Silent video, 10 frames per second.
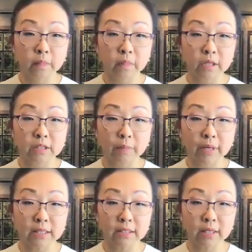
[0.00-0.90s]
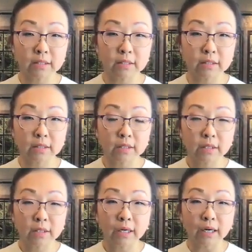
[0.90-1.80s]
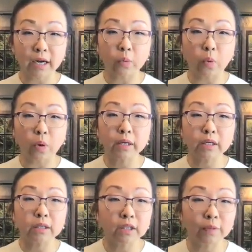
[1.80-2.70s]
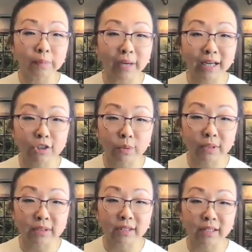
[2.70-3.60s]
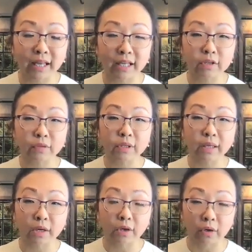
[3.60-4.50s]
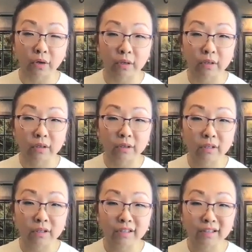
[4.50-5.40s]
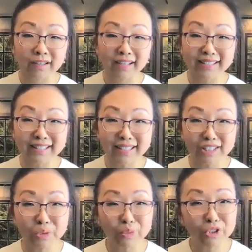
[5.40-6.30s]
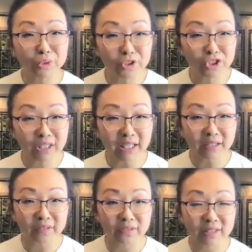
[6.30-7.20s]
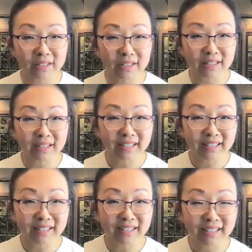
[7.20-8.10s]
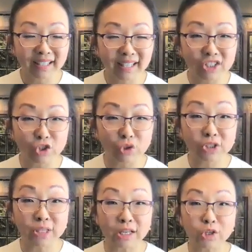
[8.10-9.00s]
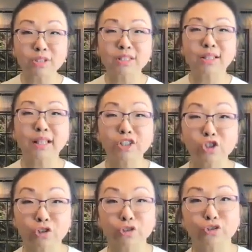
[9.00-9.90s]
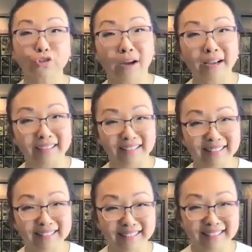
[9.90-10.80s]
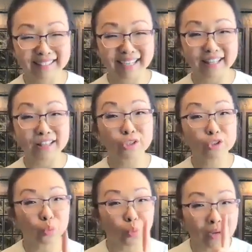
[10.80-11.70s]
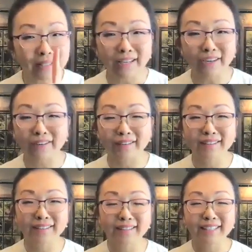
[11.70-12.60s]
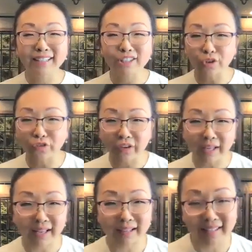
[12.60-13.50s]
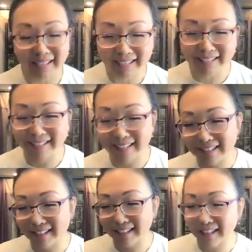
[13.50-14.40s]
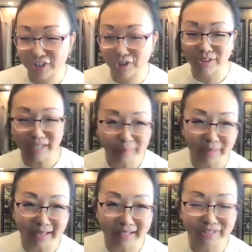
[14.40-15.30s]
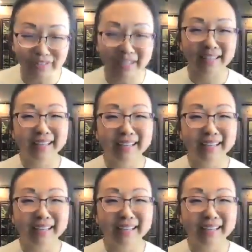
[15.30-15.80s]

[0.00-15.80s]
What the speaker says: Does that make sense? I want you to come back to us at the end of the year and tell us what you achieved in your celestial trial in this 1 year. Because don't forget, like in celestial timelines, right?